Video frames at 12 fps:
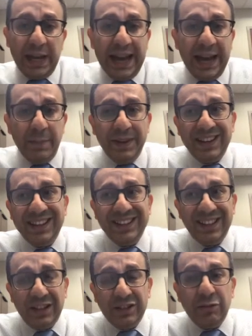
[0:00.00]
happen
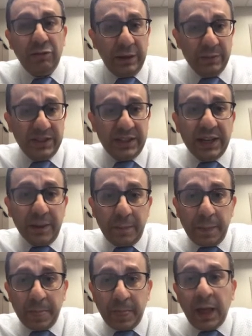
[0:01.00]
in non-REM sleep.
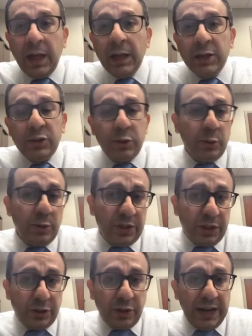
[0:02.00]

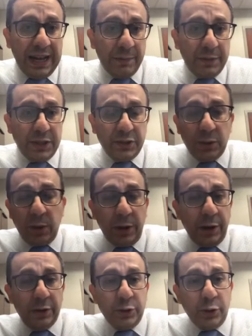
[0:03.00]
Pseudocentral apneas
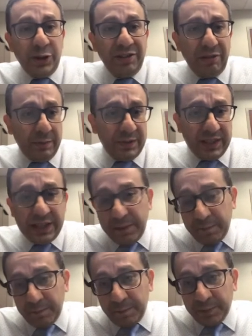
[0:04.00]
occur during REM
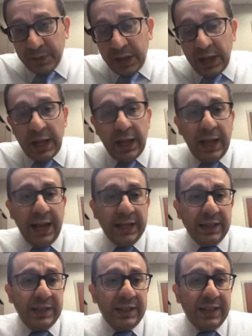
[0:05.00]
sleep,
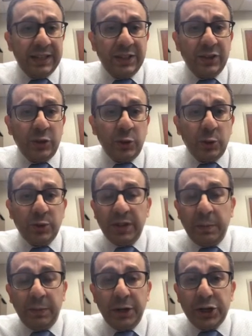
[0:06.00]
and it is due to
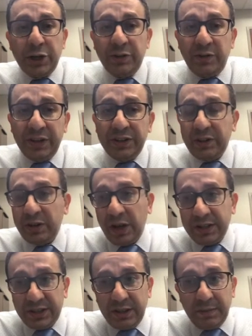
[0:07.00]
suppression of
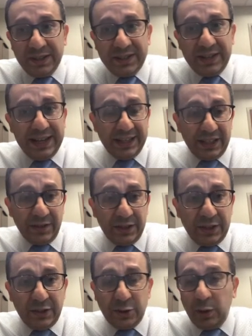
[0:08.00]
intercostal muscle
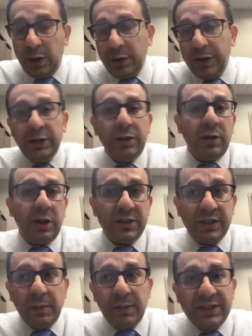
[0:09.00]
activities. So our
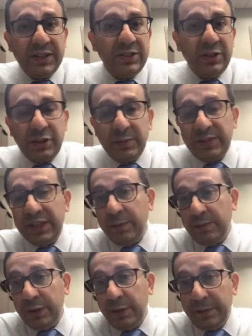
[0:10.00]
intercostal muscles in REM
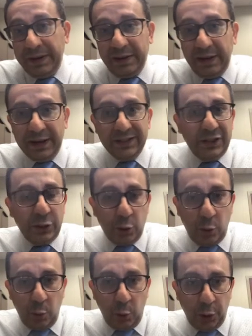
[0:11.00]
sleep, they're paralyzed, they
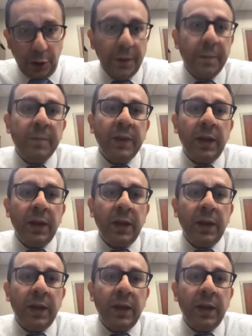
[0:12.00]
don't work.